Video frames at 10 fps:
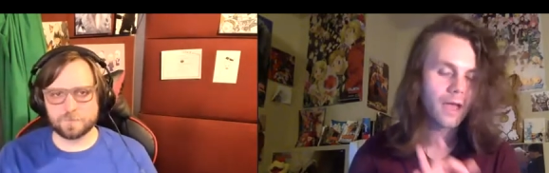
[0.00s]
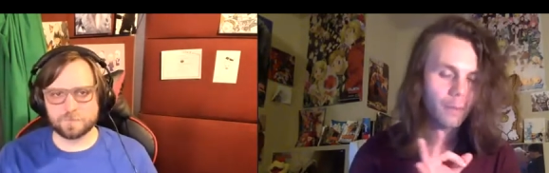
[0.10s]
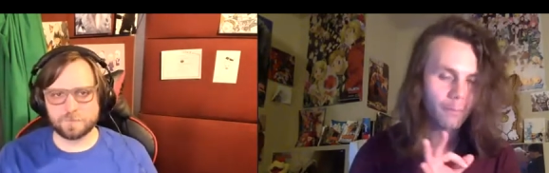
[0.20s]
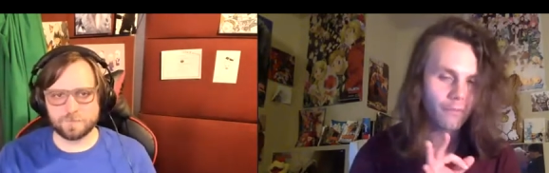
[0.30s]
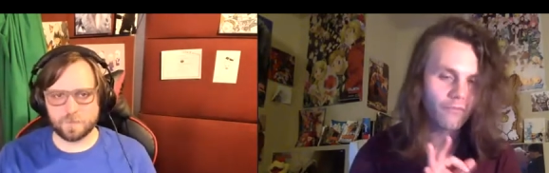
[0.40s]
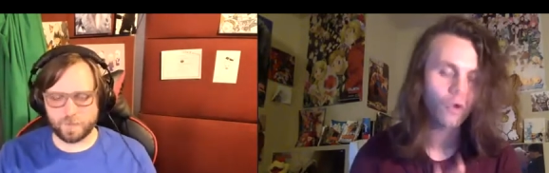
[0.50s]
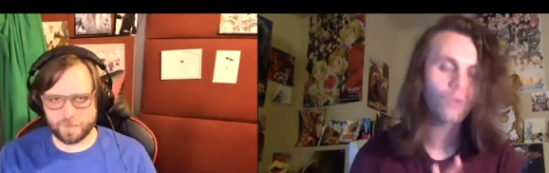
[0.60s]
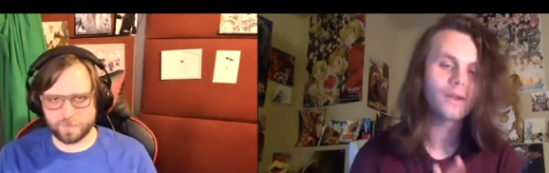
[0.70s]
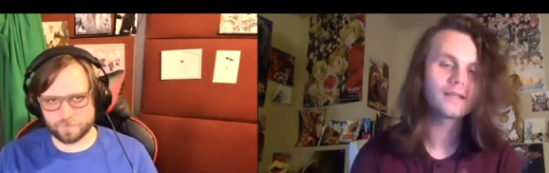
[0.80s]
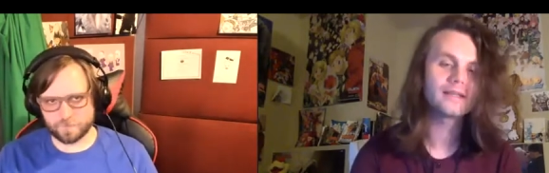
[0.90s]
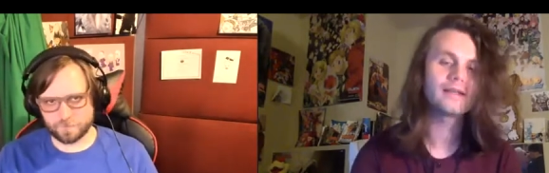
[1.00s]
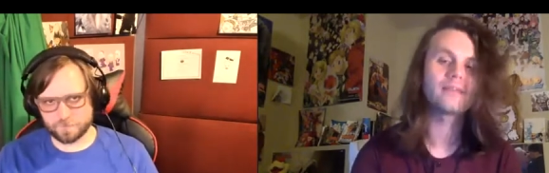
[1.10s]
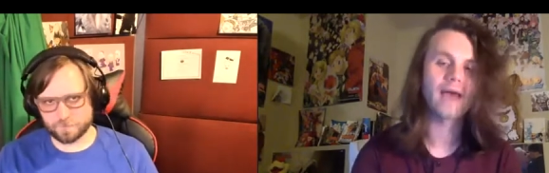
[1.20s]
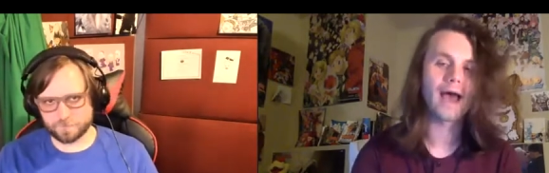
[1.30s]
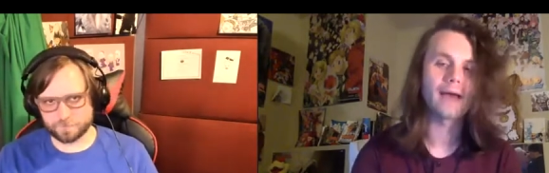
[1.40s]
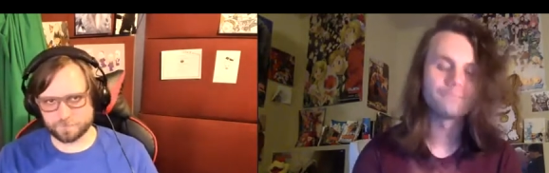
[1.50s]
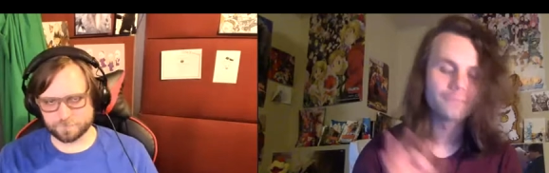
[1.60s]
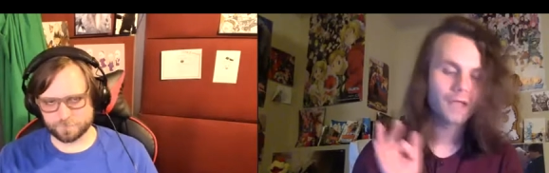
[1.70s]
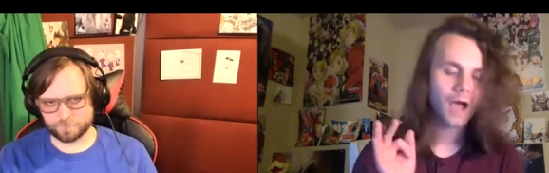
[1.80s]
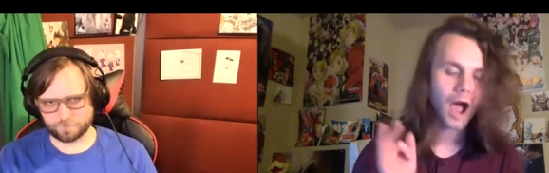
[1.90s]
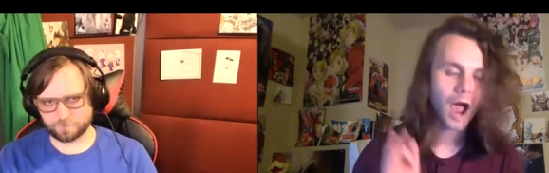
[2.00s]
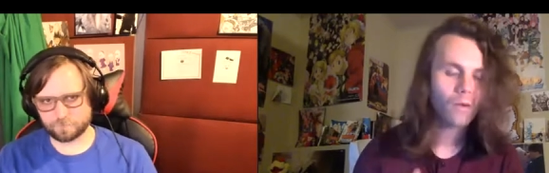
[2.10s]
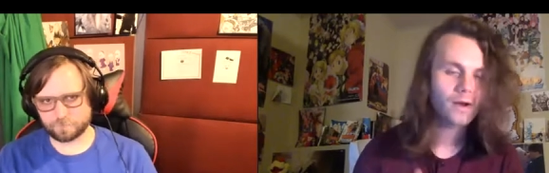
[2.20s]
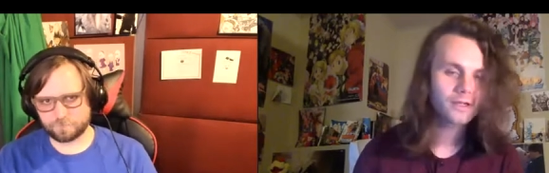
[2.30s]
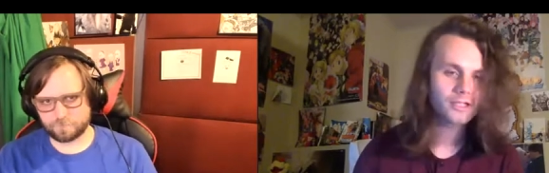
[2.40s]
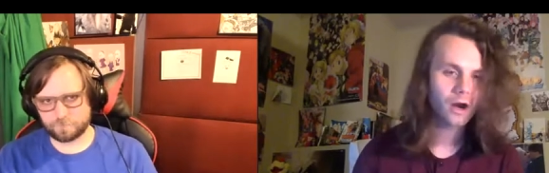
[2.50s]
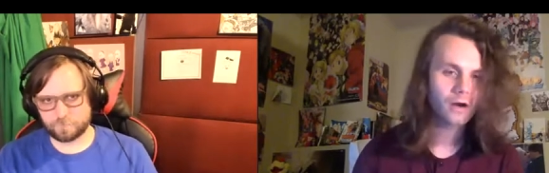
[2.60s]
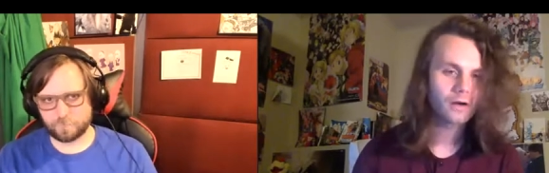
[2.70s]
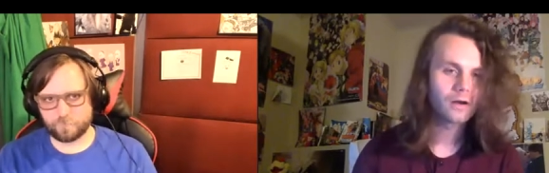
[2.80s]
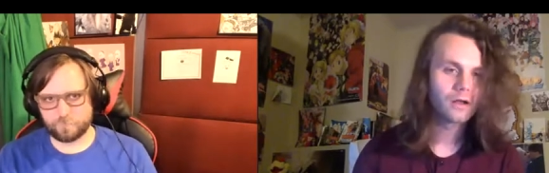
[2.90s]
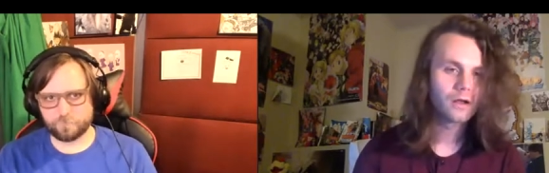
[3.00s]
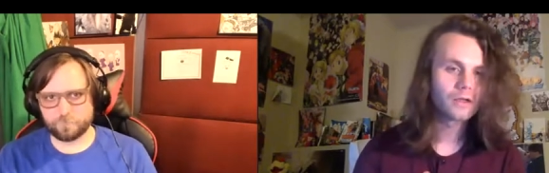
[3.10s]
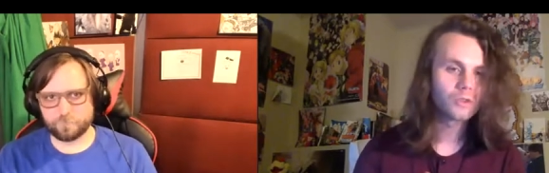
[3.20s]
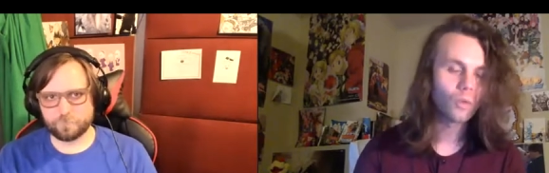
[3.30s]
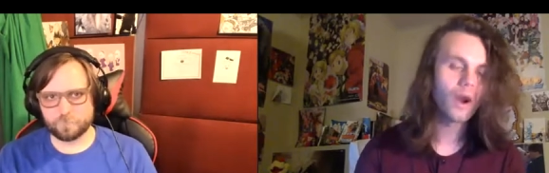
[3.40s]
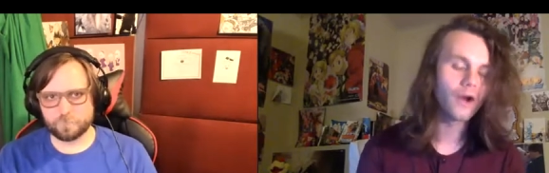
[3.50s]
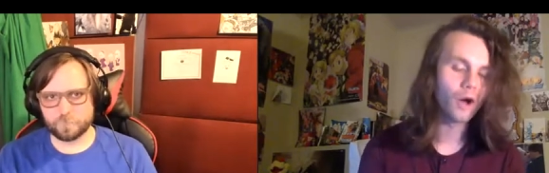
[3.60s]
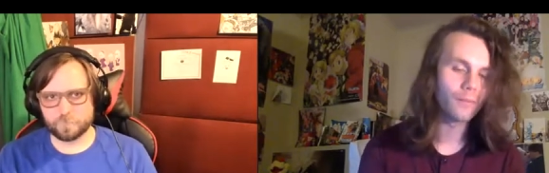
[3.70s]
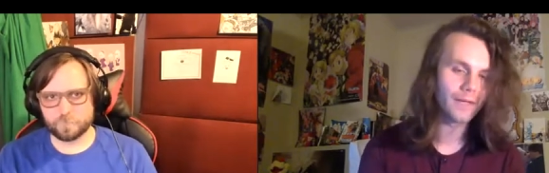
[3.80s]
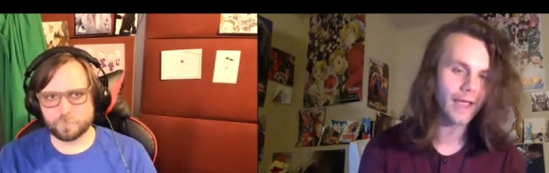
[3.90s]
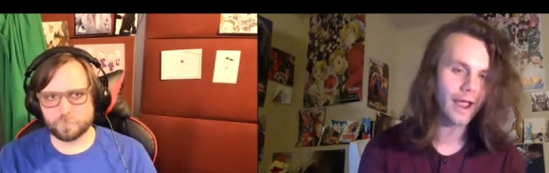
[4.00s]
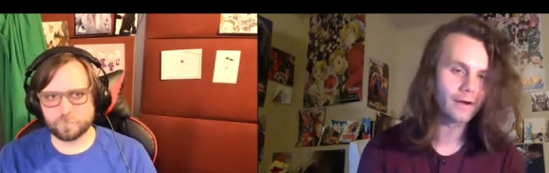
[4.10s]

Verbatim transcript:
Speaker 1: But before okay. we did that, I wanted to start to where it all began.